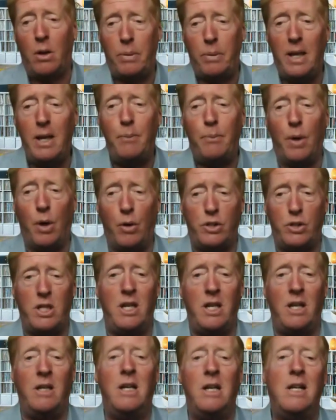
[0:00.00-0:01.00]
pea
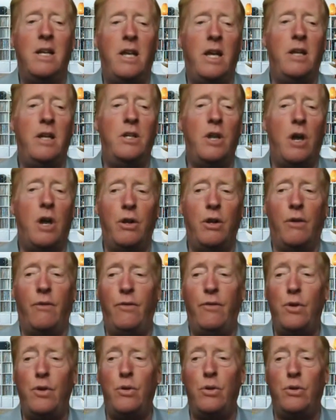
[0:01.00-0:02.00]
protein into other
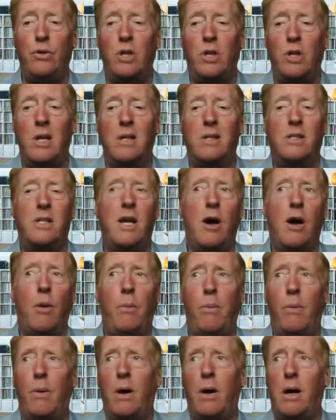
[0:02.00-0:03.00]
foods to
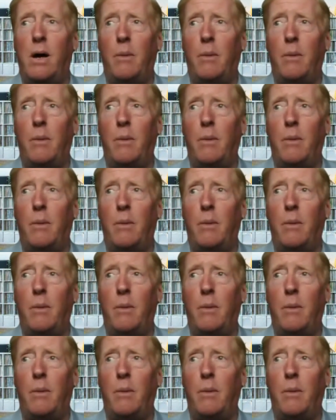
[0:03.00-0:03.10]
help